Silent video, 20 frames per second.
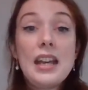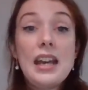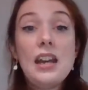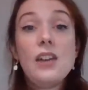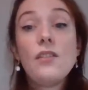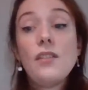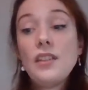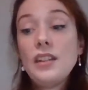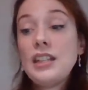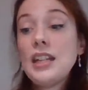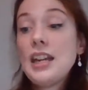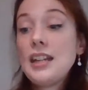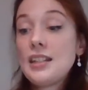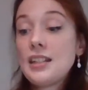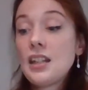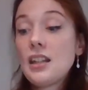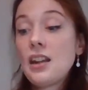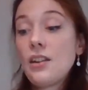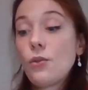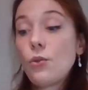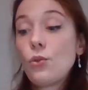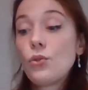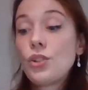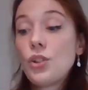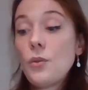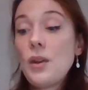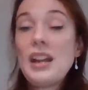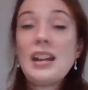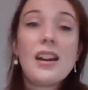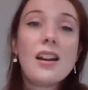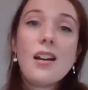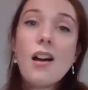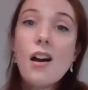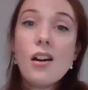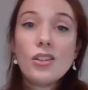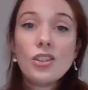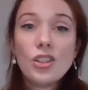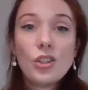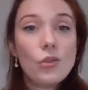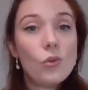Here are the dates that they're all due in. I
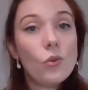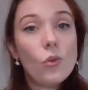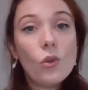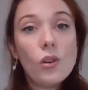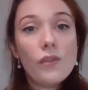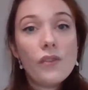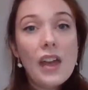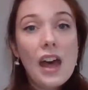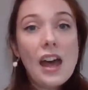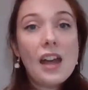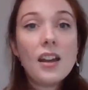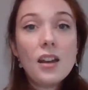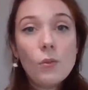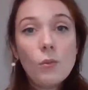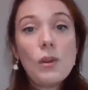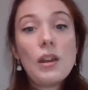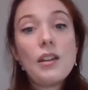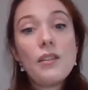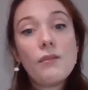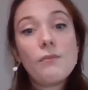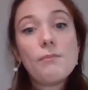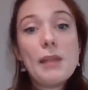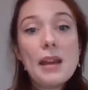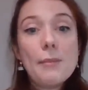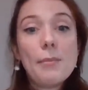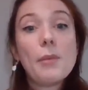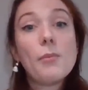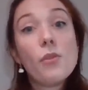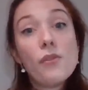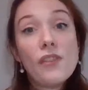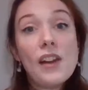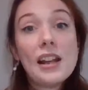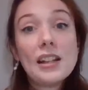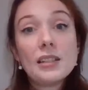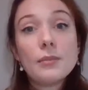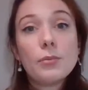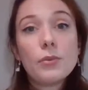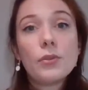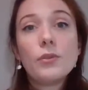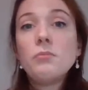can't do all of that. Can we be a bit more
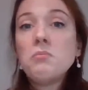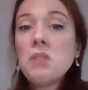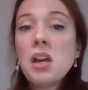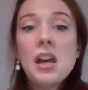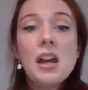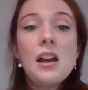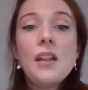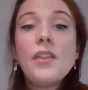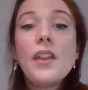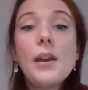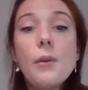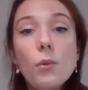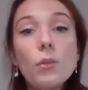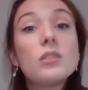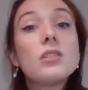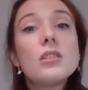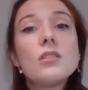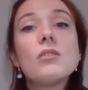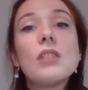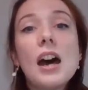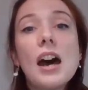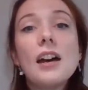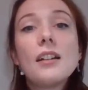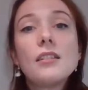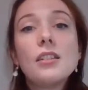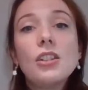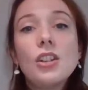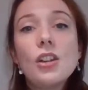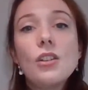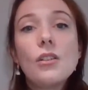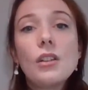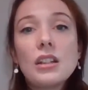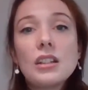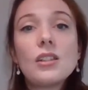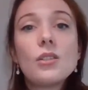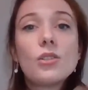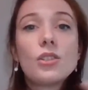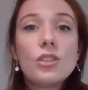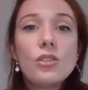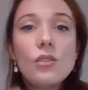flexible? They will do that, you know, as
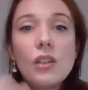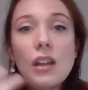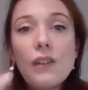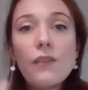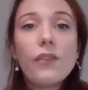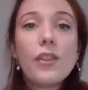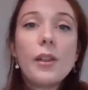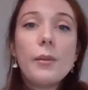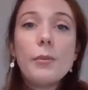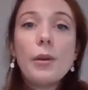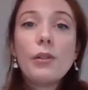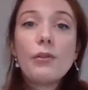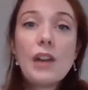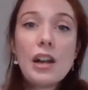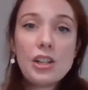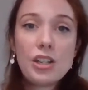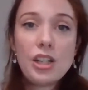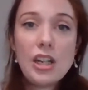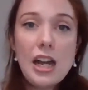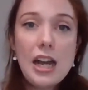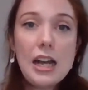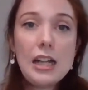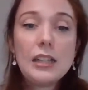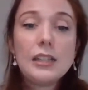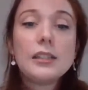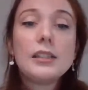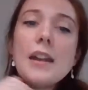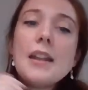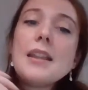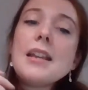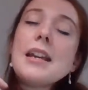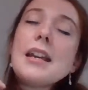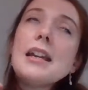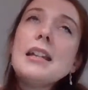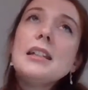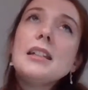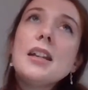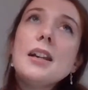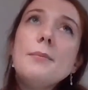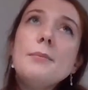long as you give them a rationale. And I think
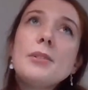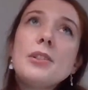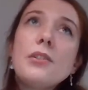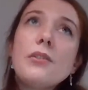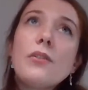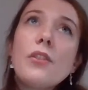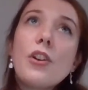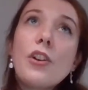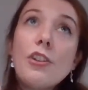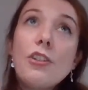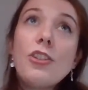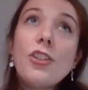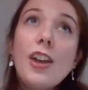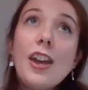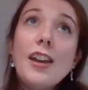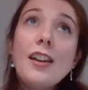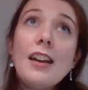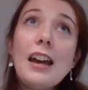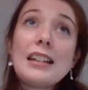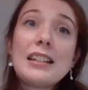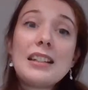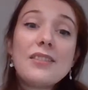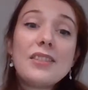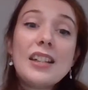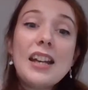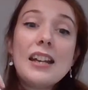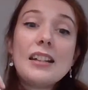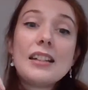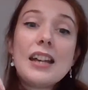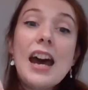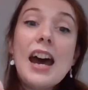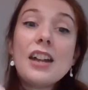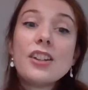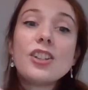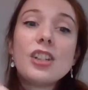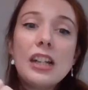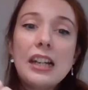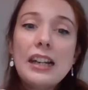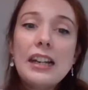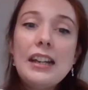in terms of a good thing, as I've said,
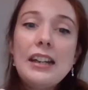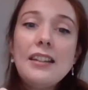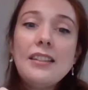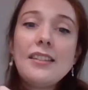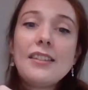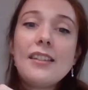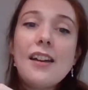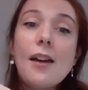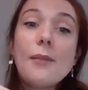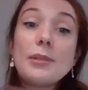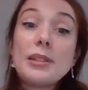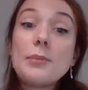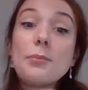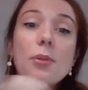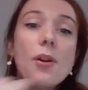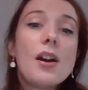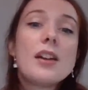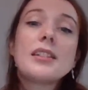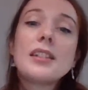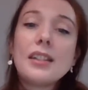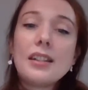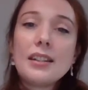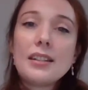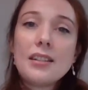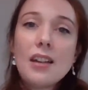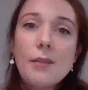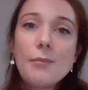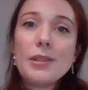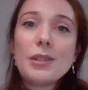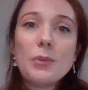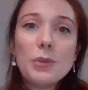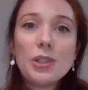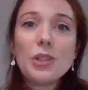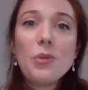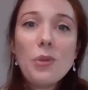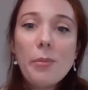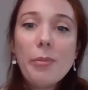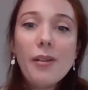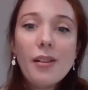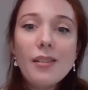actually, I was surprised that the assignments were
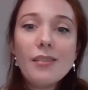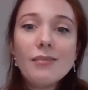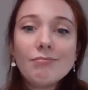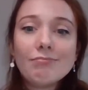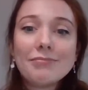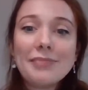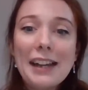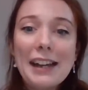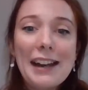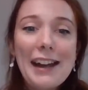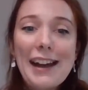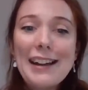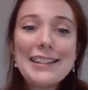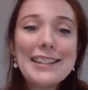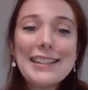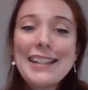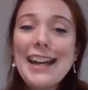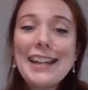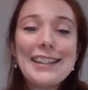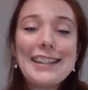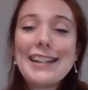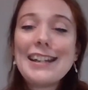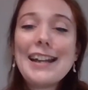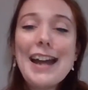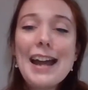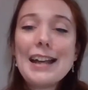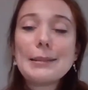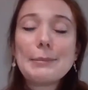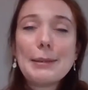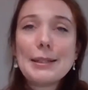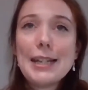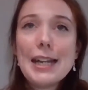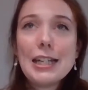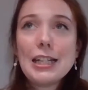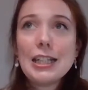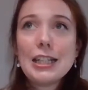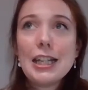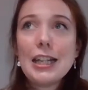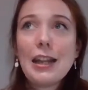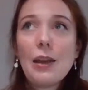doable. Like, I just had the
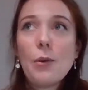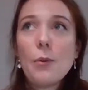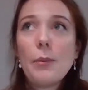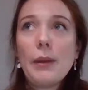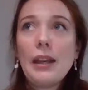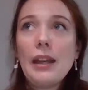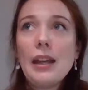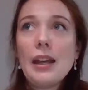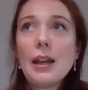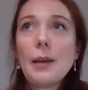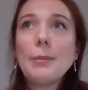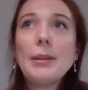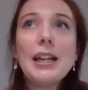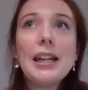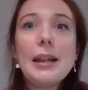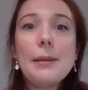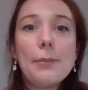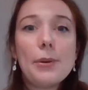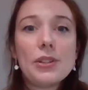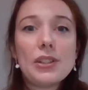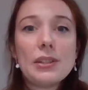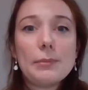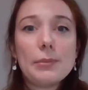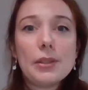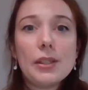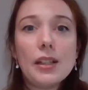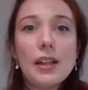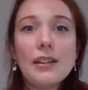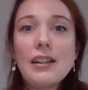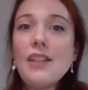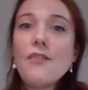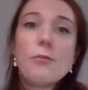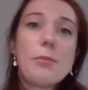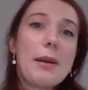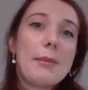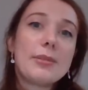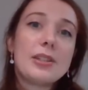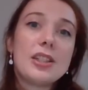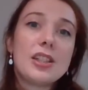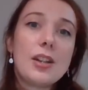expectation that they would be completely impossible. I'd never be
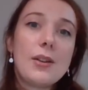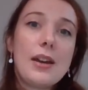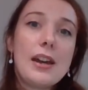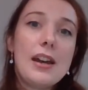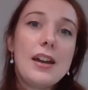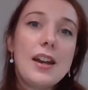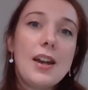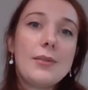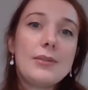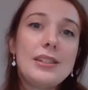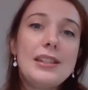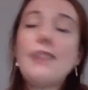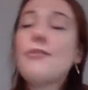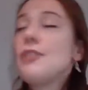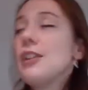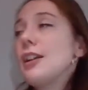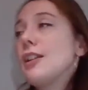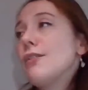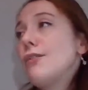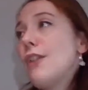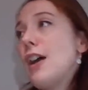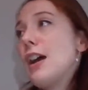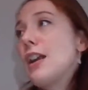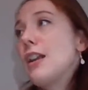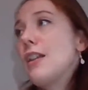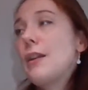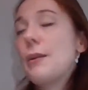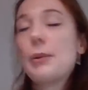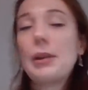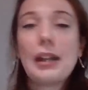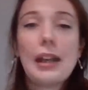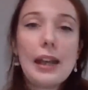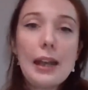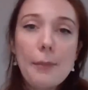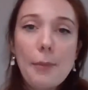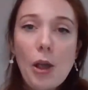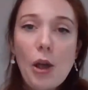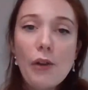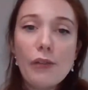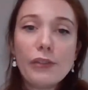able to do it, and I was definitely going to fail, and they would have kicked
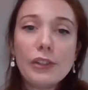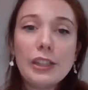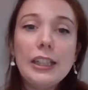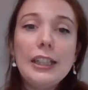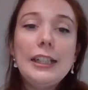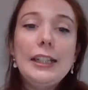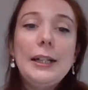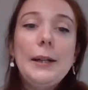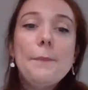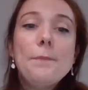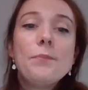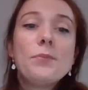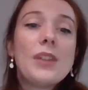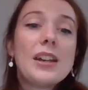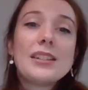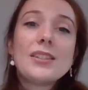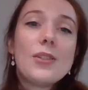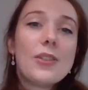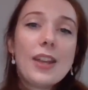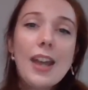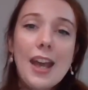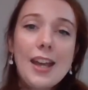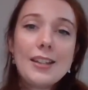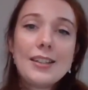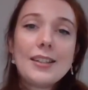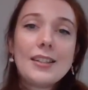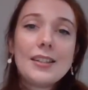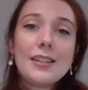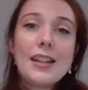me off. That's not the case.